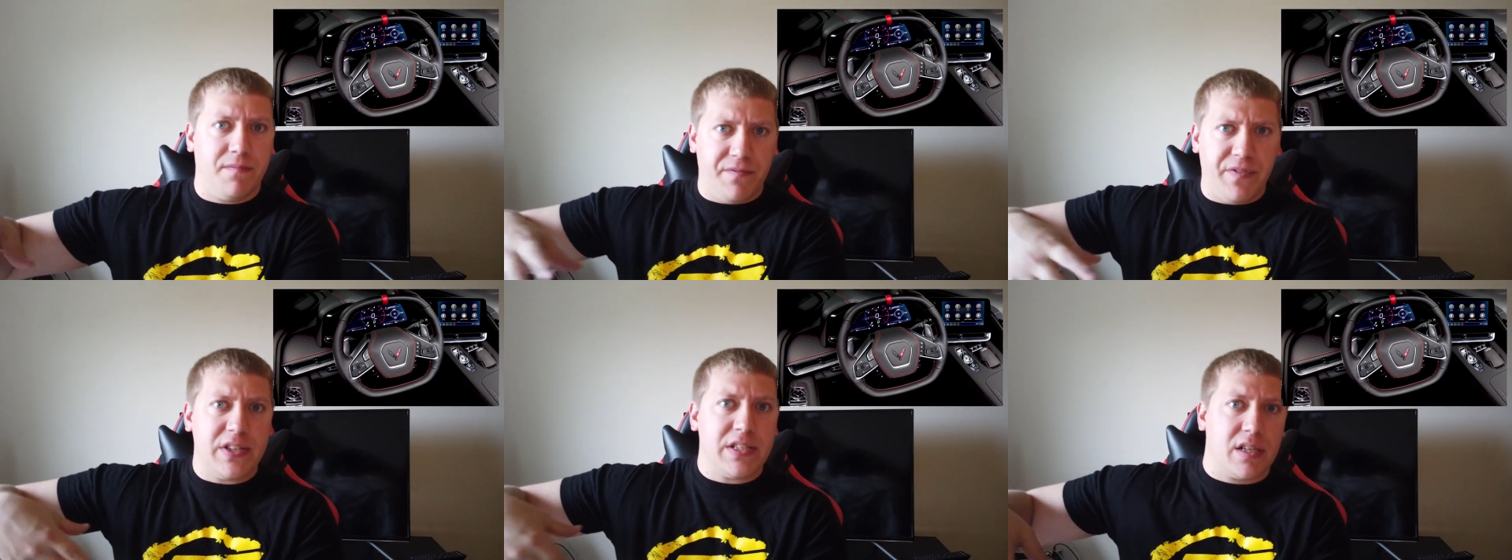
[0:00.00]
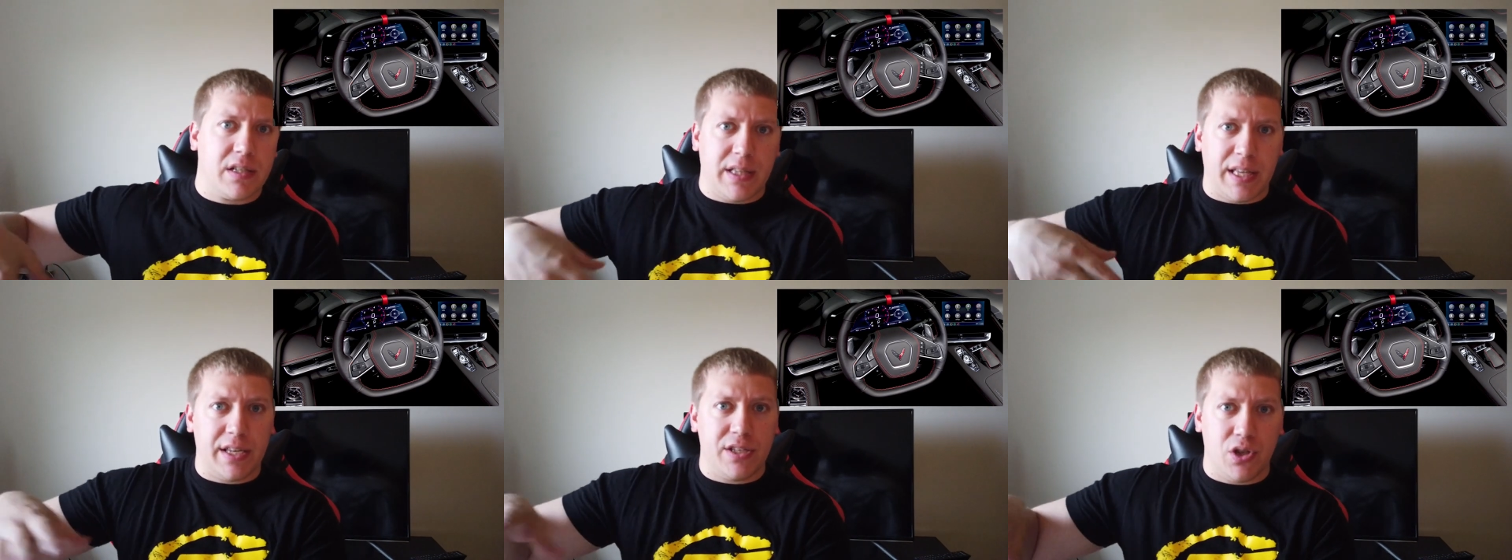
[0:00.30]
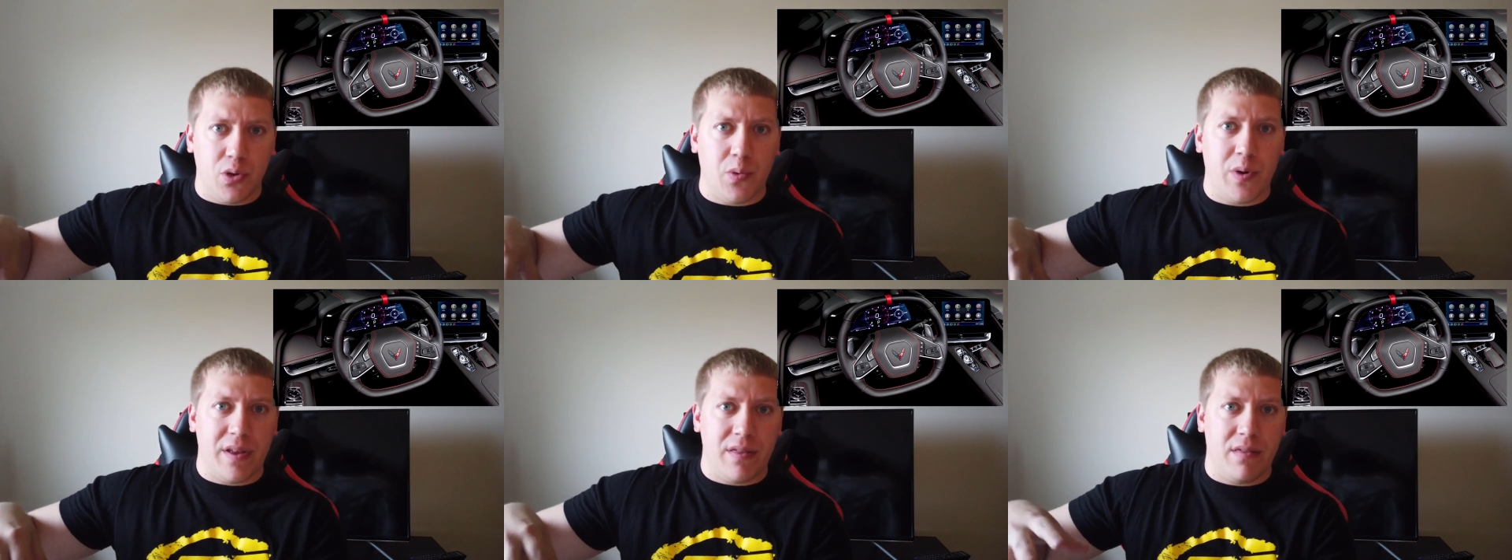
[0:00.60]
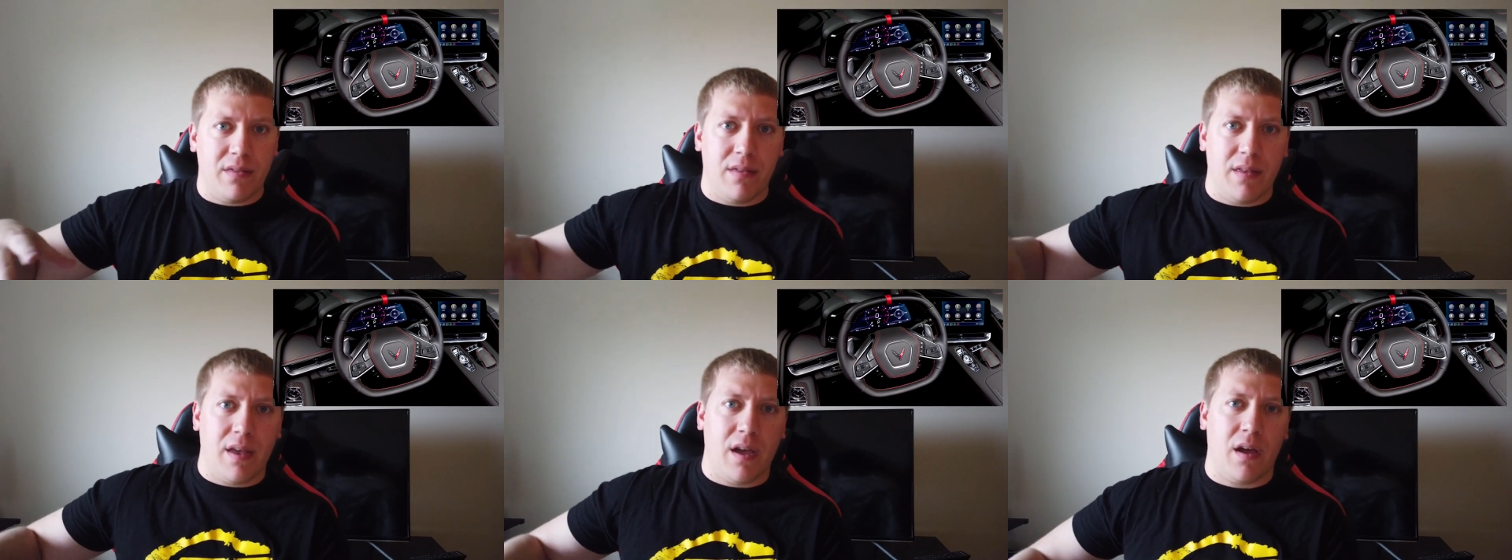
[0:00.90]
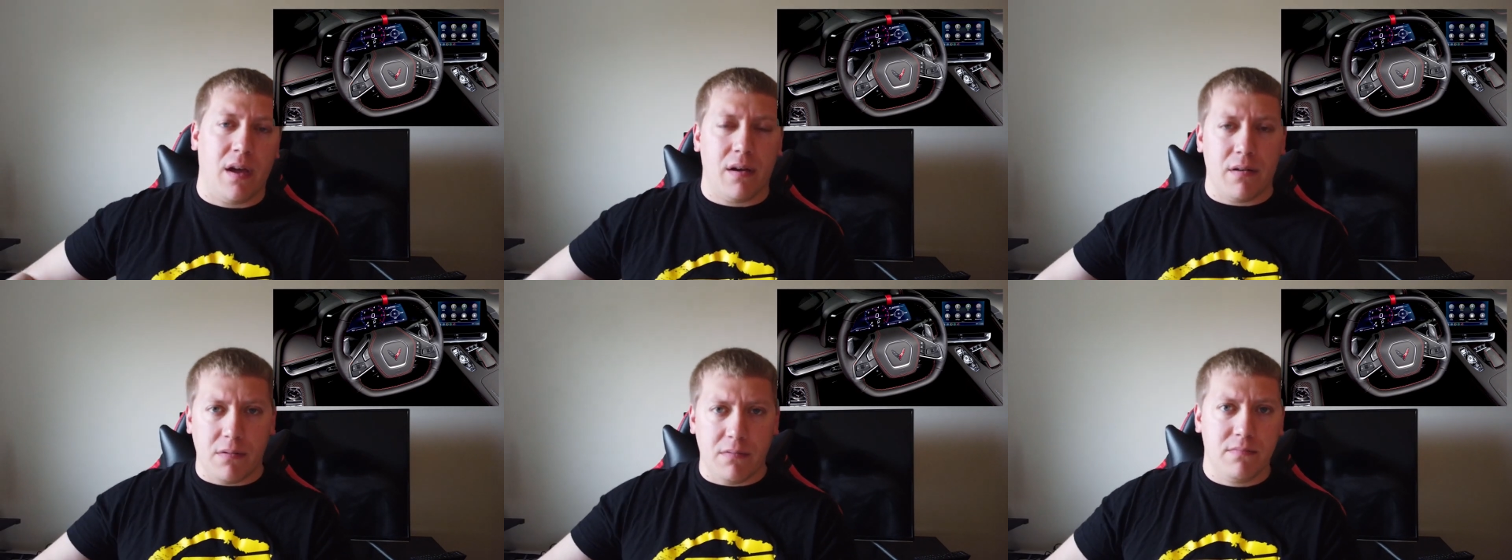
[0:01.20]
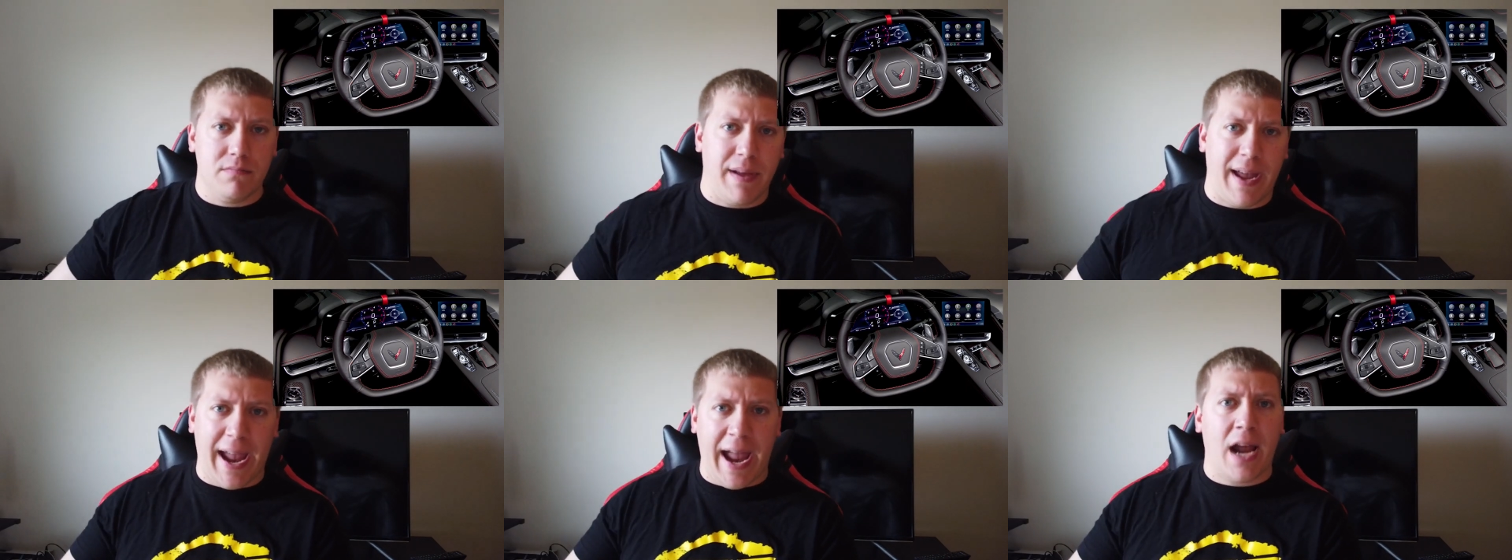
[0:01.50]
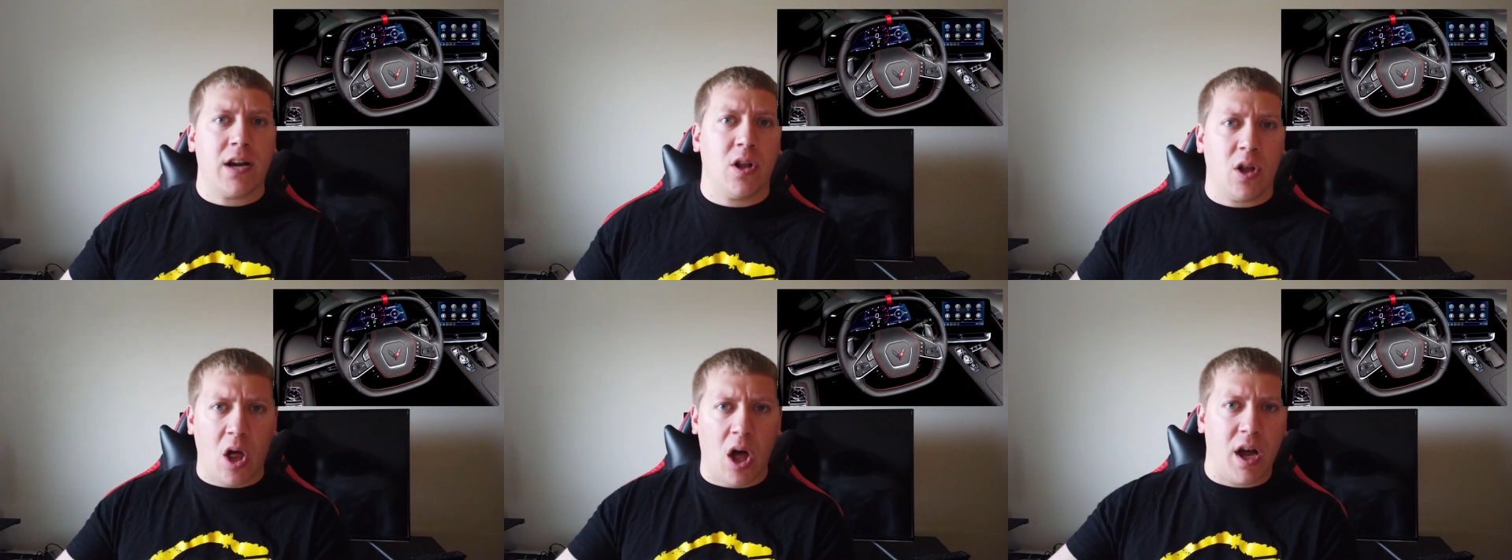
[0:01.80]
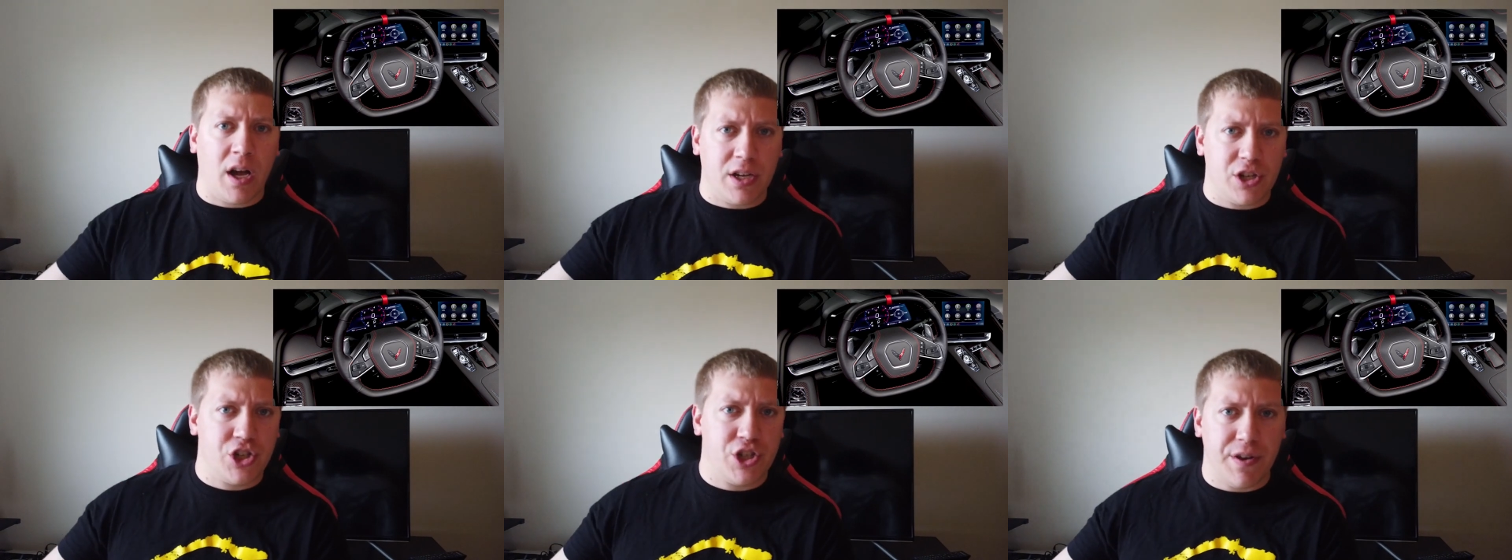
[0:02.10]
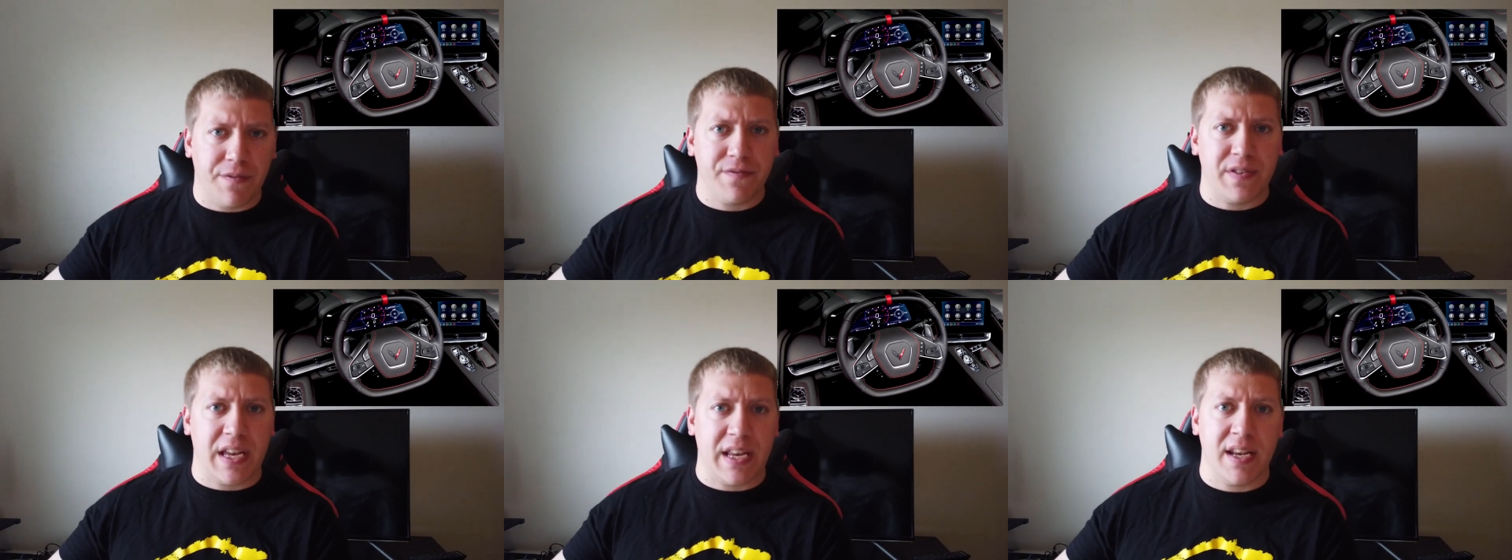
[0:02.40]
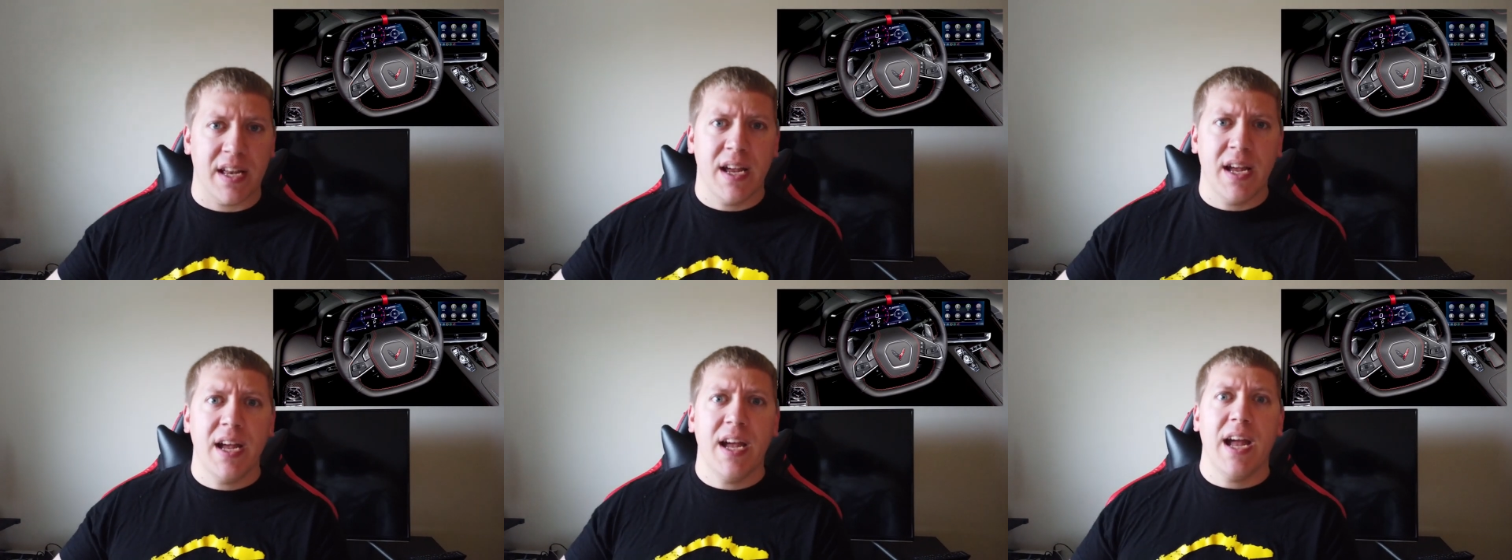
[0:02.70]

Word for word: physically doing the analog shifting,